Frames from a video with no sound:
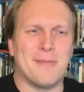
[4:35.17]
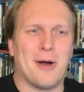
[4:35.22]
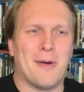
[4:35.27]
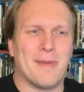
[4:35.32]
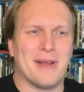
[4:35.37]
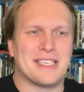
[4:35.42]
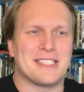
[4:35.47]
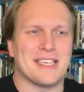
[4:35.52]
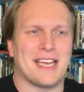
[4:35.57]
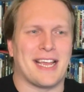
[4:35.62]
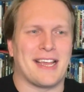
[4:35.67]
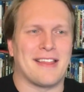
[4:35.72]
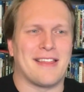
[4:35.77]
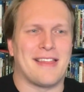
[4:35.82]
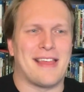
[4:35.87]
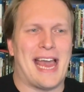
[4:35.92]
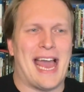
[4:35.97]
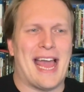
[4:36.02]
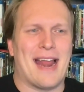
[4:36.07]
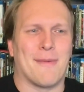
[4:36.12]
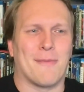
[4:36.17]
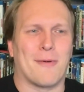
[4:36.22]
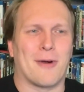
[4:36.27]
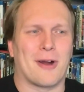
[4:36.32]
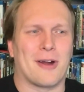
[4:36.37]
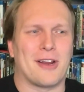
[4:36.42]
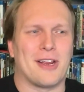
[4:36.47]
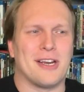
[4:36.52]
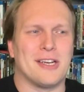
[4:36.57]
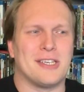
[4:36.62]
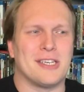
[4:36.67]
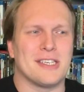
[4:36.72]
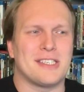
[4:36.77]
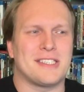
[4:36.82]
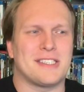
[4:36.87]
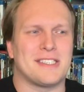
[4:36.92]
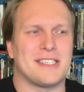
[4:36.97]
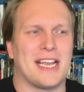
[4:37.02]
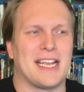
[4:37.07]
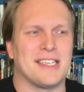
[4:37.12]
moments like that where you
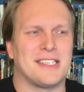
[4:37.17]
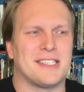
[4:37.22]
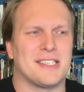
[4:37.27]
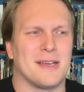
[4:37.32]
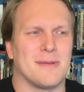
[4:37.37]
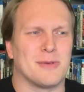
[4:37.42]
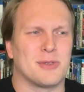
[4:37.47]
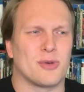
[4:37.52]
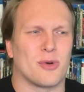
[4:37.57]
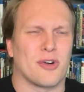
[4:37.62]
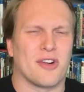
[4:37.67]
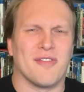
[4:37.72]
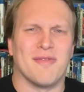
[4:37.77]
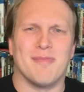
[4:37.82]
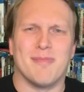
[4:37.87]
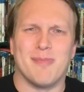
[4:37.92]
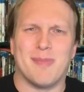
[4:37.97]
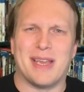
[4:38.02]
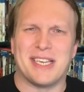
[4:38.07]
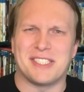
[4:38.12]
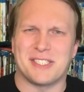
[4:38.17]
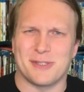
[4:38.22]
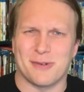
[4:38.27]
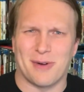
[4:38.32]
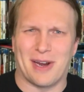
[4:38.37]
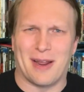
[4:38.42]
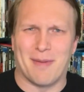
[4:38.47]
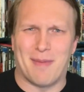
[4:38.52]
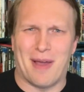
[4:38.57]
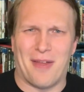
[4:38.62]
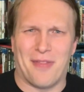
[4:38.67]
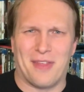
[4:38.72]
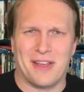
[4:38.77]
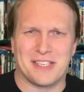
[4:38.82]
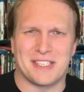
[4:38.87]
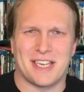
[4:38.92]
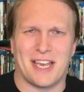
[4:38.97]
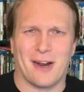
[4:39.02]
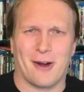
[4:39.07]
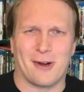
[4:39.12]
just sense some sort of mystery about
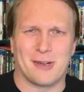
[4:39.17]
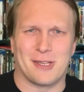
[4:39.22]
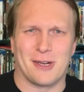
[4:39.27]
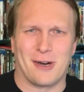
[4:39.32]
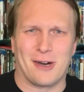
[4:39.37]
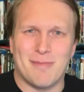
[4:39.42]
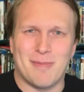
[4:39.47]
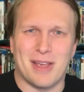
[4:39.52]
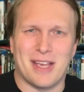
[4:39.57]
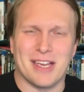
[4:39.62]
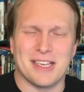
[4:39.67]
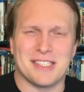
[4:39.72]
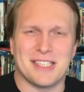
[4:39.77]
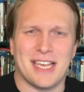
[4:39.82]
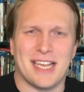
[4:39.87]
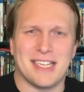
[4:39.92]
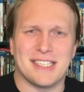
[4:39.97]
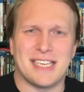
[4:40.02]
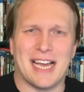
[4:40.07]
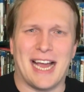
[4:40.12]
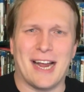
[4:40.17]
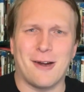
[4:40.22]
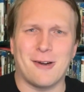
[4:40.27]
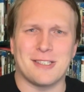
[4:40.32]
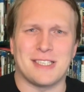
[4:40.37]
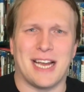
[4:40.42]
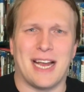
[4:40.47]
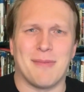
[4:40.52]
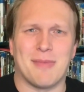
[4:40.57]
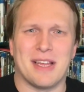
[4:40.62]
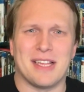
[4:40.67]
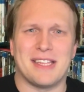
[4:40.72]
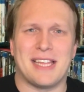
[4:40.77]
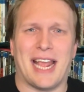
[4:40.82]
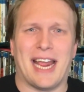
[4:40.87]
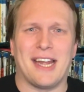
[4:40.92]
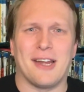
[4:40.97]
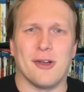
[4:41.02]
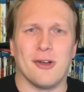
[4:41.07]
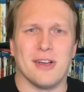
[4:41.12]
this character. Because the entire time that
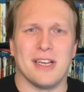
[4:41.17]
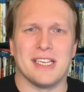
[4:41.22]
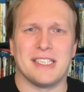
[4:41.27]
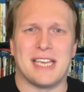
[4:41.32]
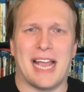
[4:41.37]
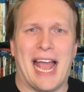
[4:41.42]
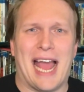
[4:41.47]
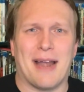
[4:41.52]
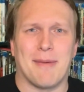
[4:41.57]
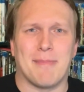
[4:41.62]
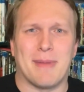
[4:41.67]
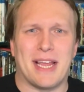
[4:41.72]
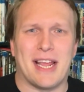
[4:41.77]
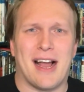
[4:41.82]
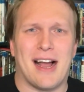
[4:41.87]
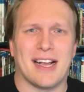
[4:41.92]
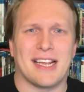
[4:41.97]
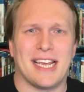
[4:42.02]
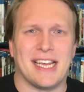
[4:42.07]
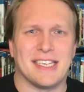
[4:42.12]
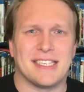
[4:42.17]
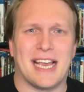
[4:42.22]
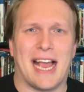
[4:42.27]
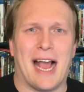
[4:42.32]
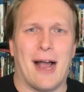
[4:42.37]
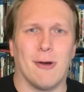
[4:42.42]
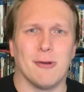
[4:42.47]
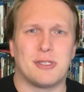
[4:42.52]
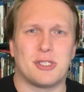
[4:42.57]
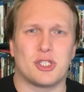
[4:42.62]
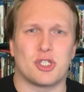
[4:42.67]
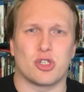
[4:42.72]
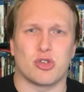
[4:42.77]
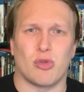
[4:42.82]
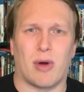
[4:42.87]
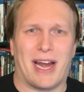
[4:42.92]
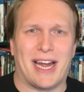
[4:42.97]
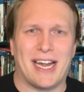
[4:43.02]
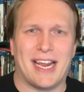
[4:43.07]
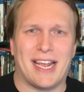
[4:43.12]
Daniel is at Miyagi's house
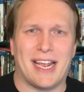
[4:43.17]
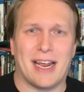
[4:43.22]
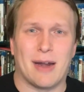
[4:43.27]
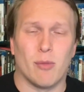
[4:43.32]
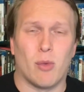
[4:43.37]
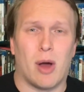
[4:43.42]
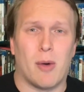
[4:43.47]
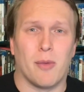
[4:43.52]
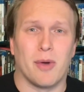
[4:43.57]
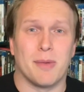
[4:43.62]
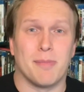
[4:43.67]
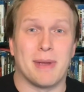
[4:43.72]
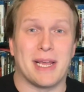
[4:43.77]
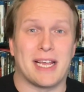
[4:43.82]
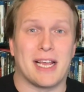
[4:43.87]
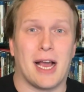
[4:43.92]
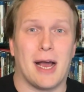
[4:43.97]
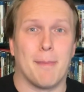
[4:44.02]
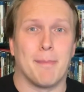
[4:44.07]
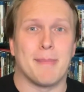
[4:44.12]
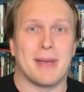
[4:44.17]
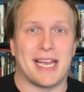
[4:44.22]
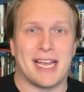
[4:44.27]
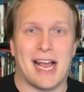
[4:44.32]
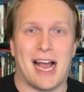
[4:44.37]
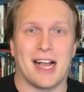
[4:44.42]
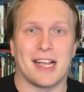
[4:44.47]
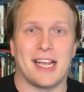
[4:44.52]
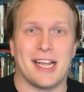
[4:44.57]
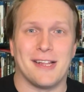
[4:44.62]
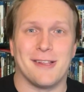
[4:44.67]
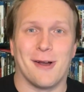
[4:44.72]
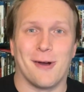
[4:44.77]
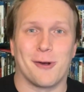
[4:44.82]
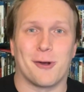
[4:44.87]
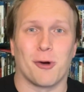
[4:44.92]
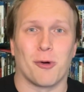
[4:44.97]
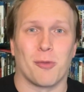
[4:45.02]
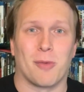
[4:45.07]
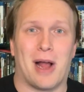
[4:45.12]
training in what would become
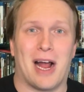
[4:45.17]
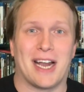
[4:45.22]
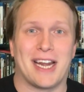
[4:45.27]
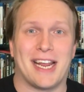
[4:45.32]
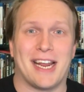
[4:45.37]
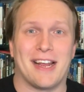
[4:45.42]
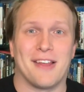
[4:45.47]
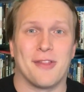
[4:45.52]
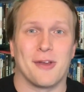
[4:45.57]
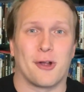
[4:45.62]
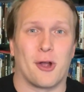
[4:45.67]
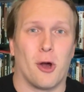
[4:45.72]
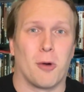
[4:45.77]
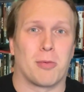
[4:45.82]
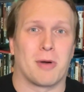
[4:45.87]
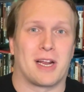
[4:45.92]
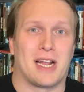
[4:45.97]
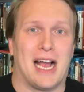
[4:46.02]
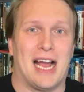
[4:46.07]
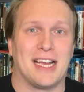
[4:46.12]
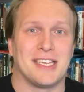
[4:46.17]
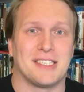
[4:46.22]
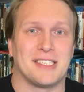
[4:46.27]
Miyagi-Do Karate in the Cobra Kai